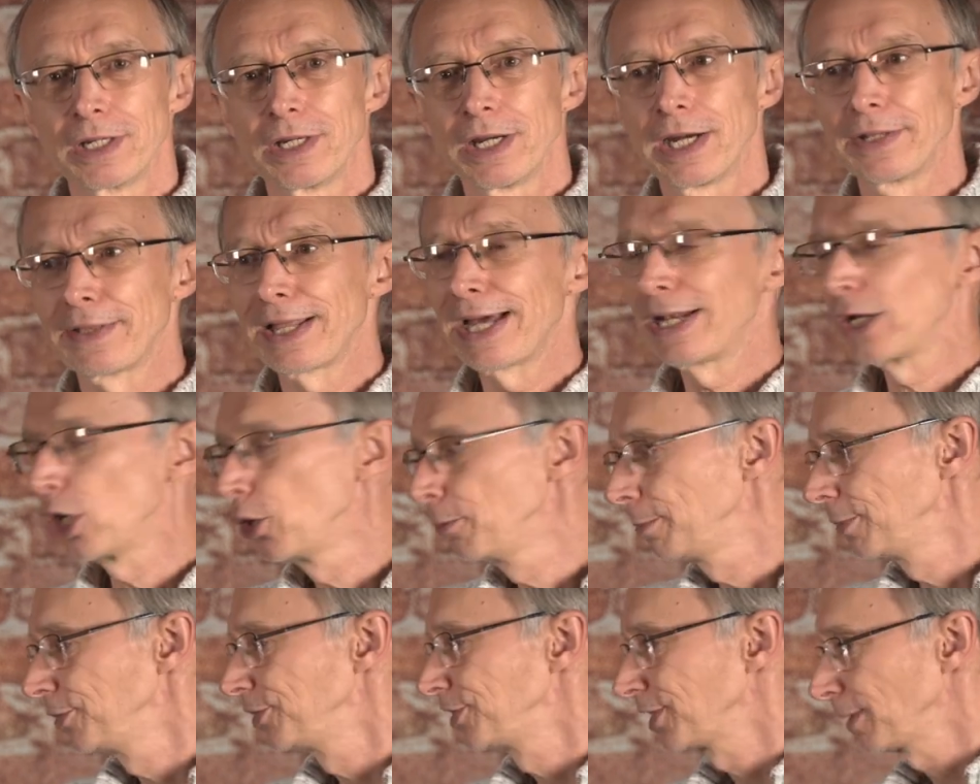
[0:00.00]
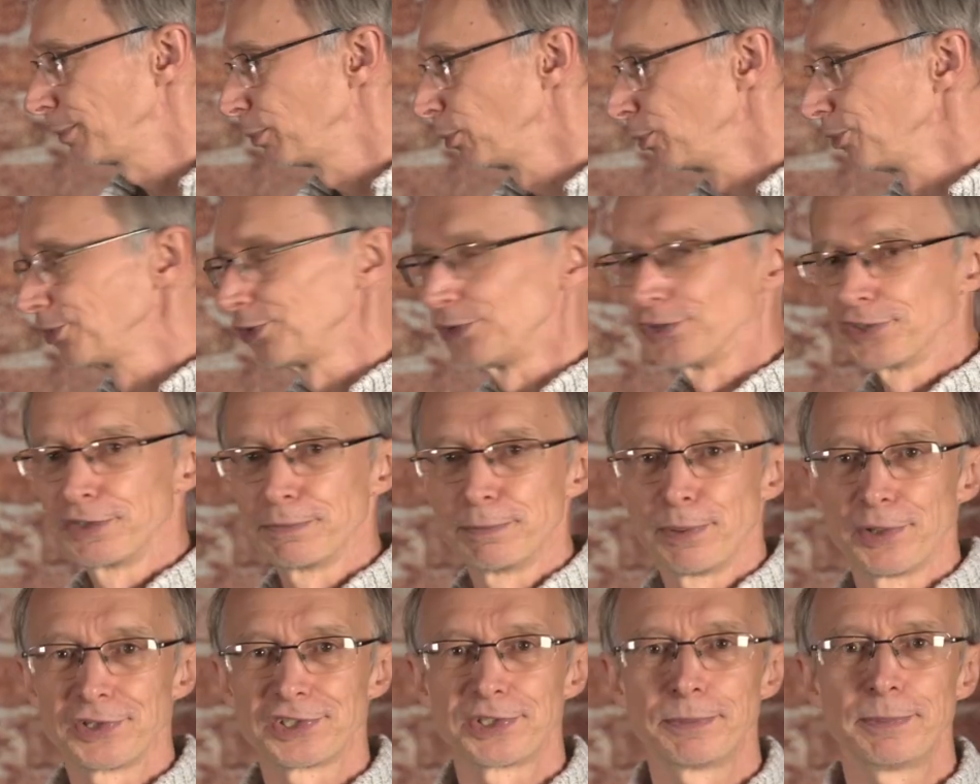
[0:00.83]
And that opens up all sorts of
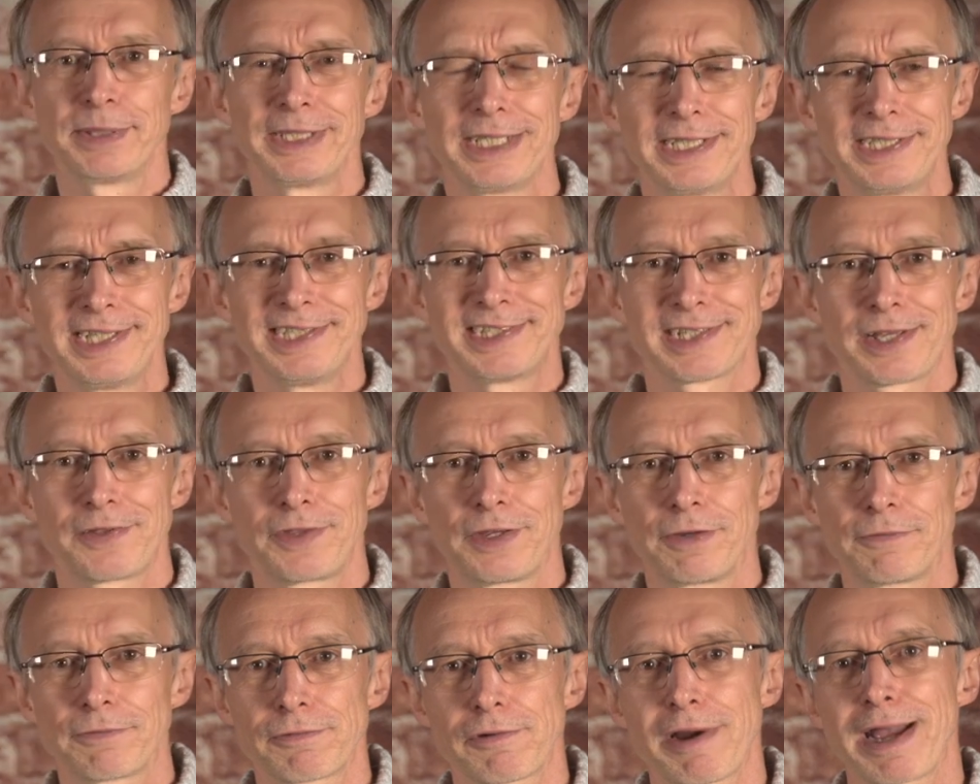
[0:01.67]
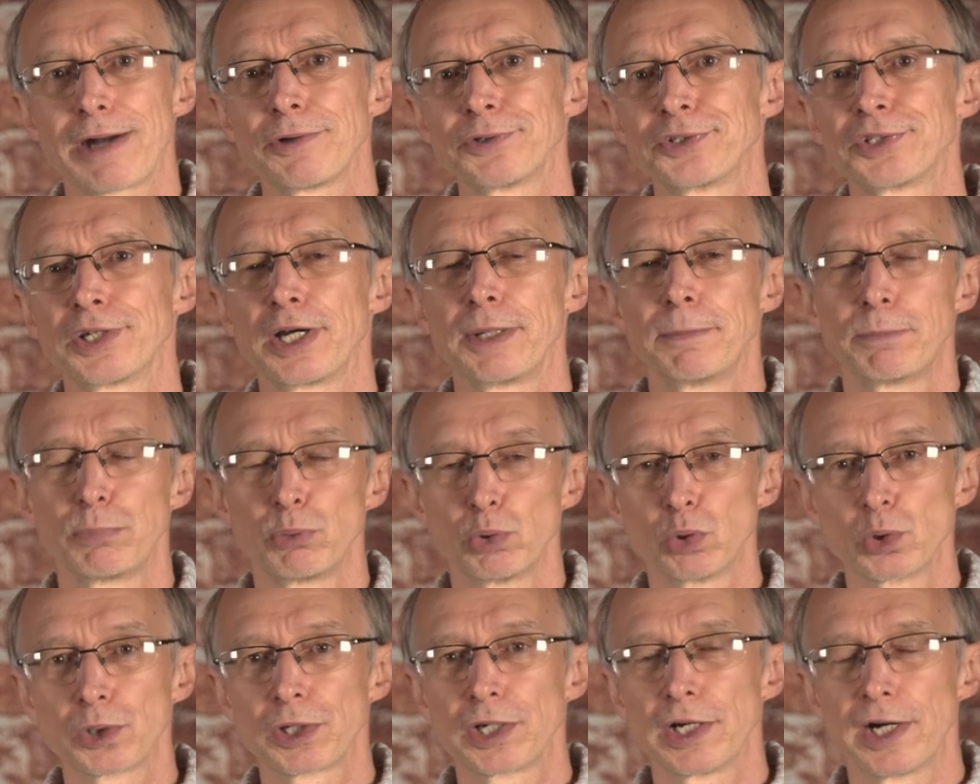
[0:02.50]
possibilities, I think, for outside
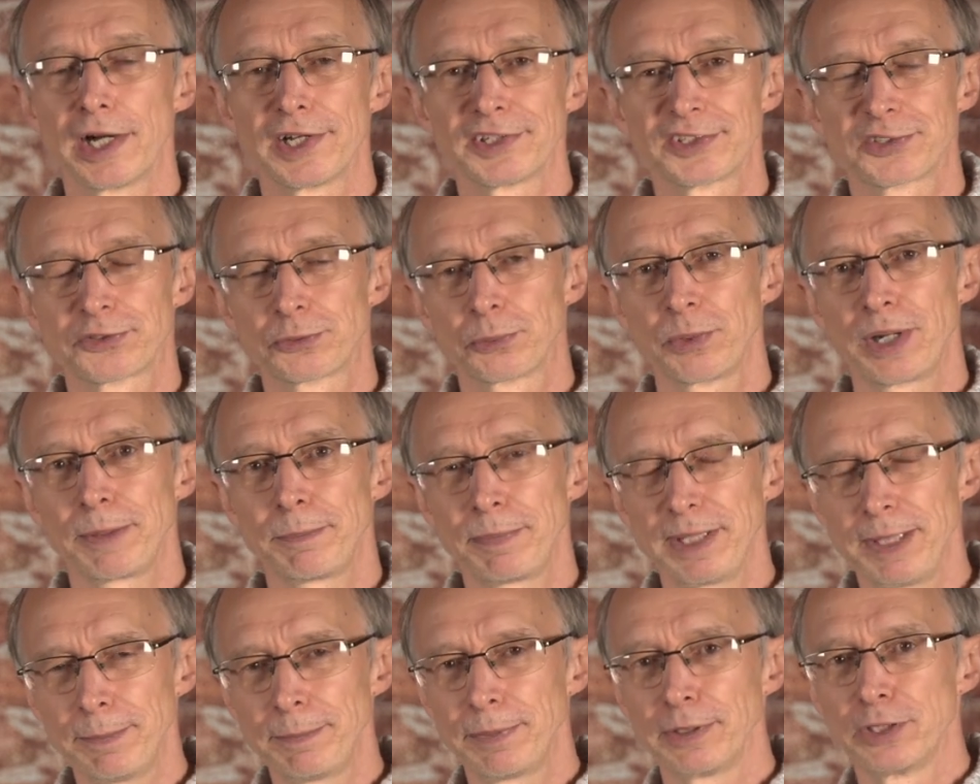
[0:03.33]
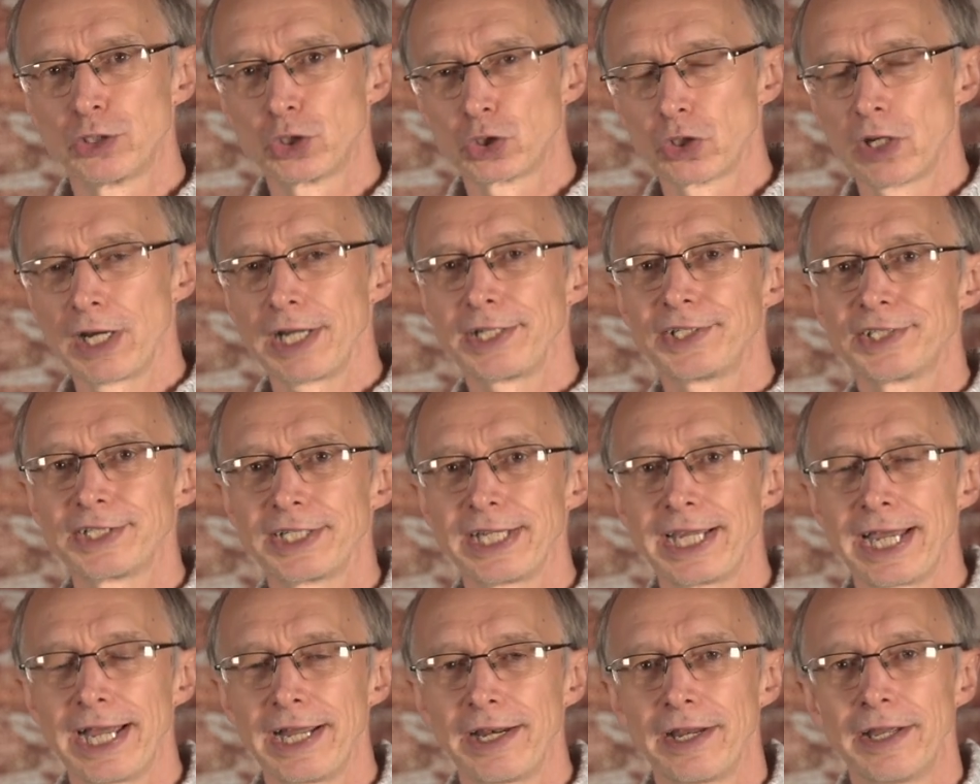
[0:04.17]
broadcasts where people are trying to
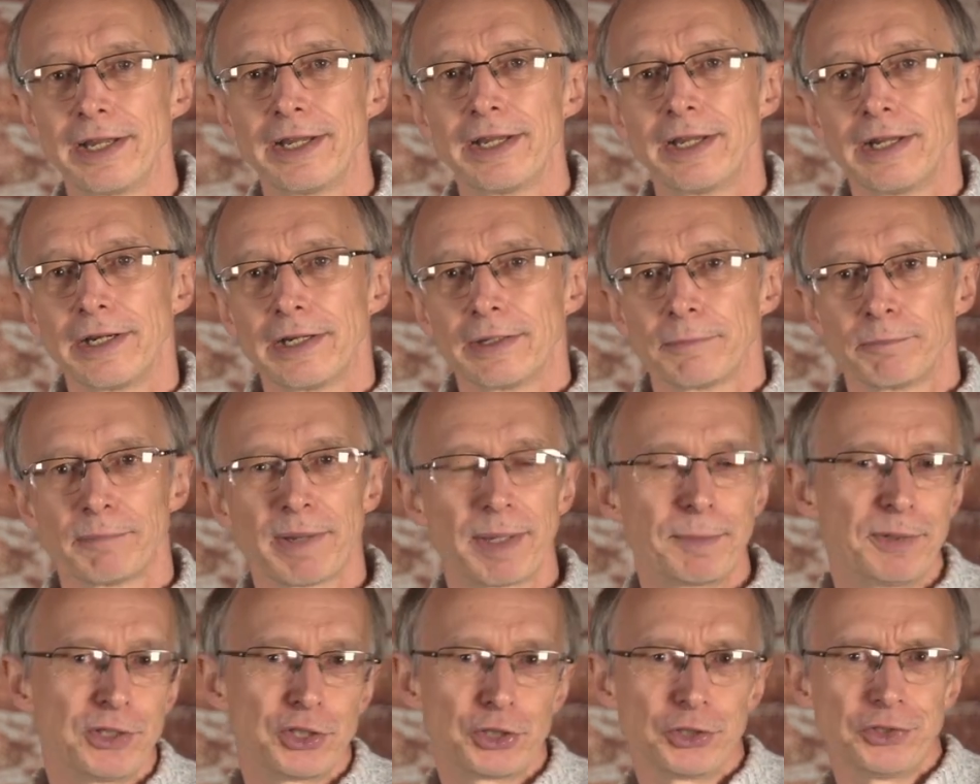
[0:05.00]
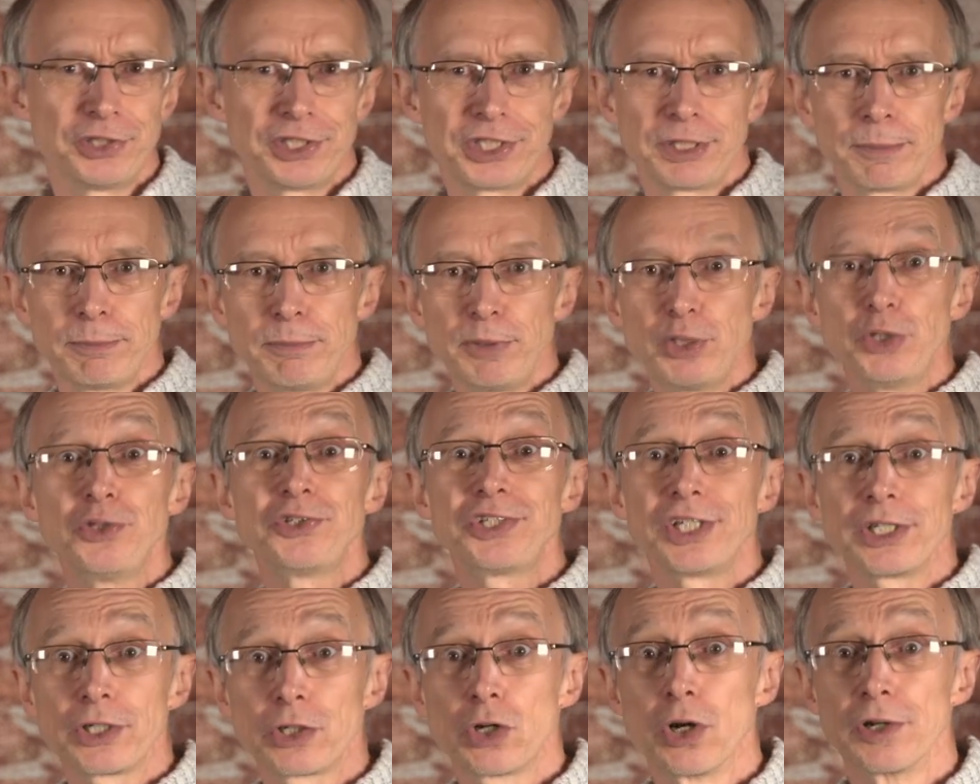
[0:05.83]
get, maybe shooting a
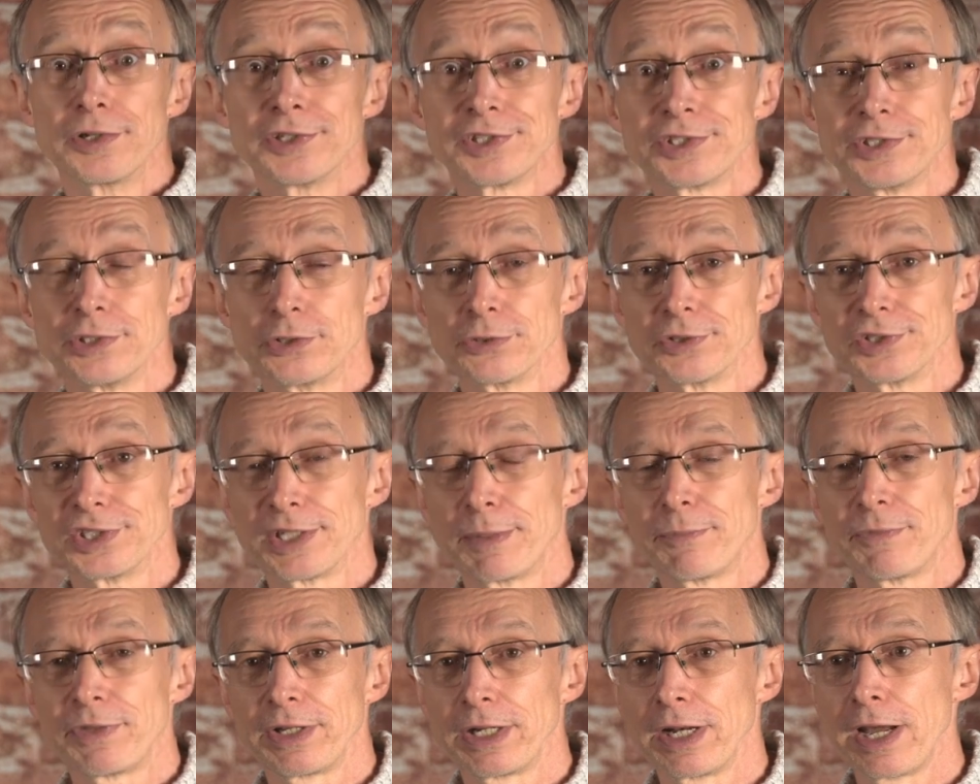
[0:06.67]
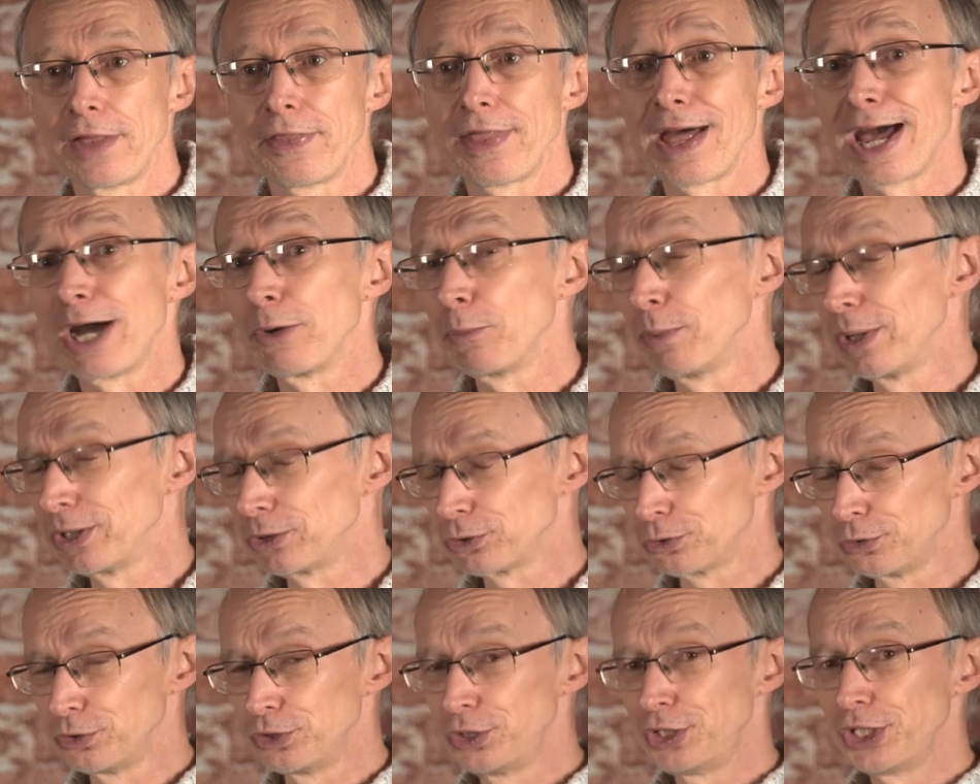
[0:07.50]
music concert or something like that, where
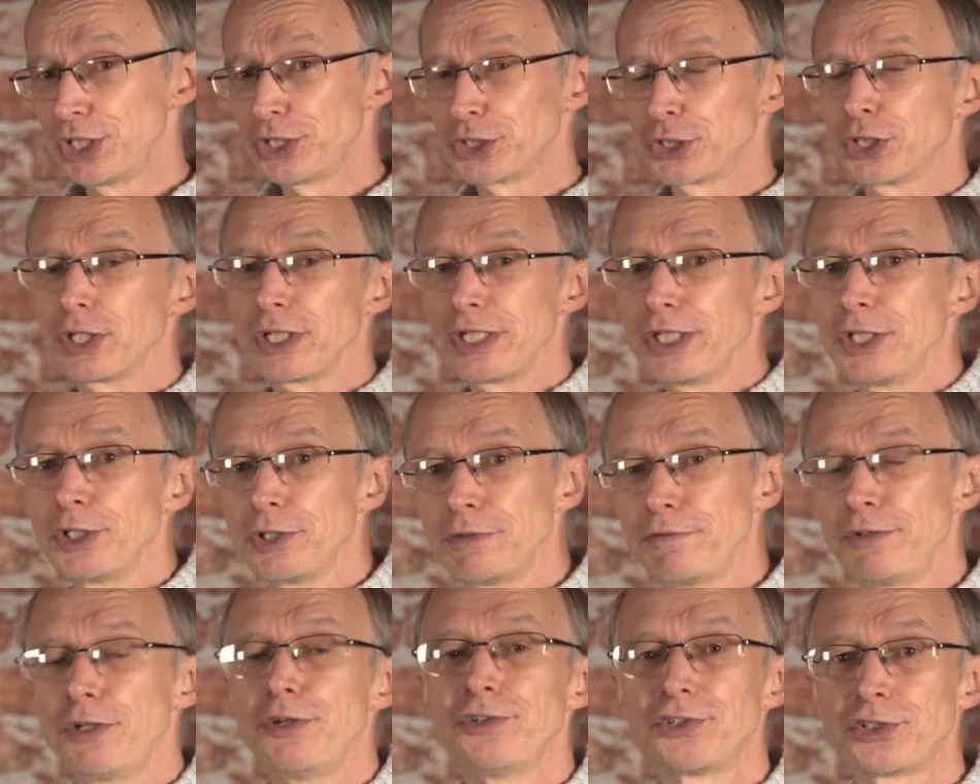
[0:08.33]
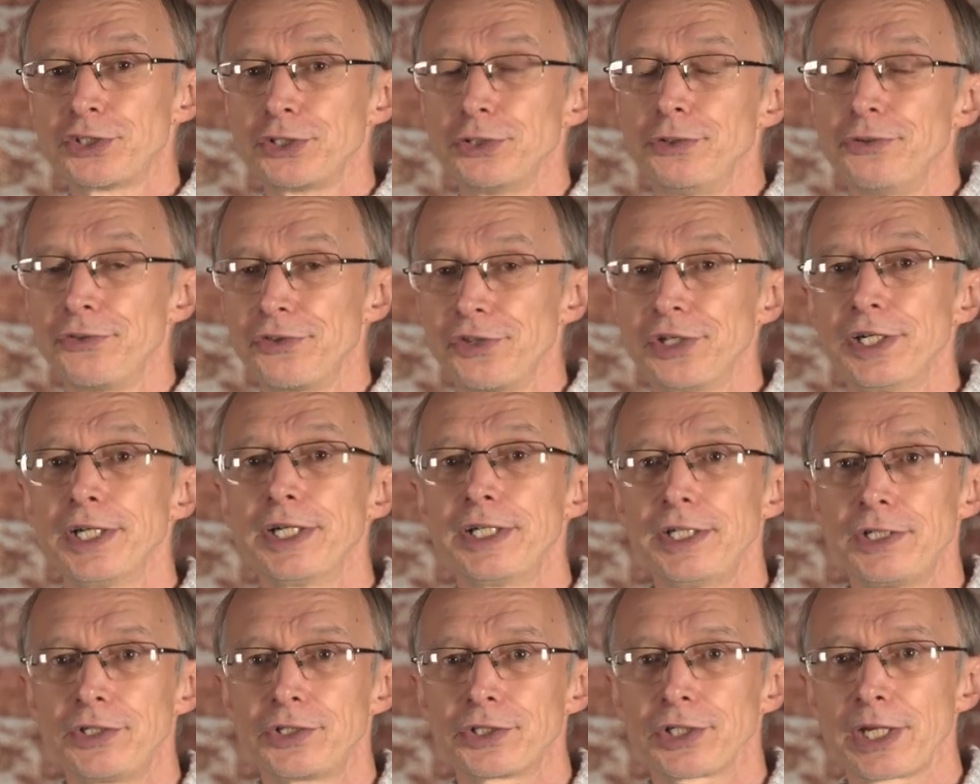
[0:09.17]
traditionally you'd have used
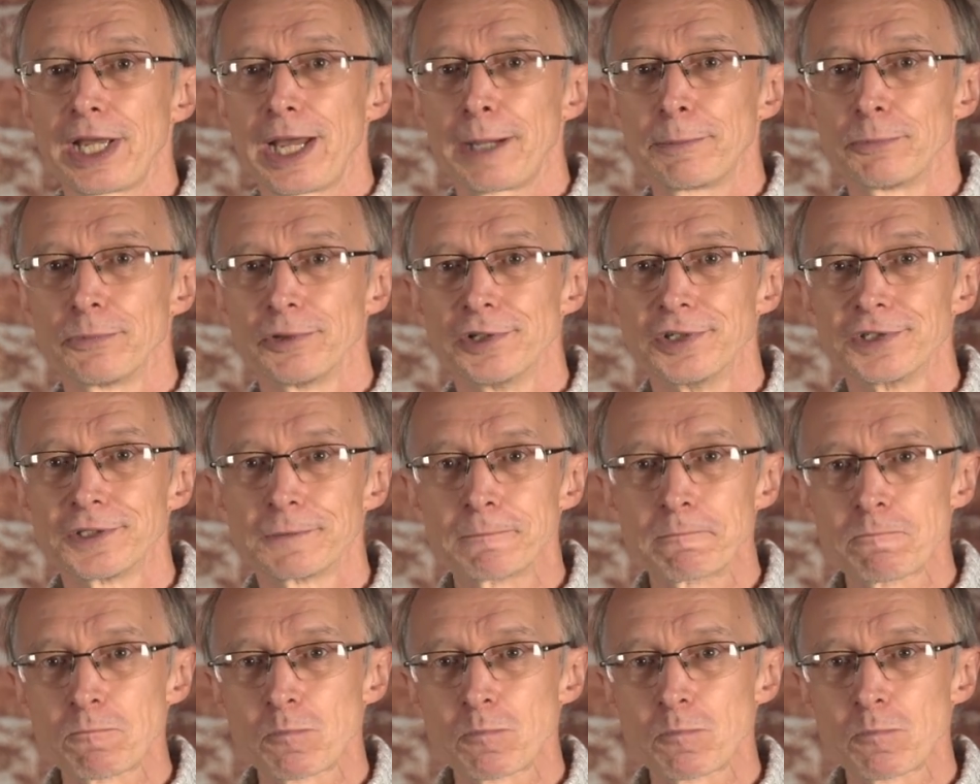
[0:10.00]
2/3-inch cameras,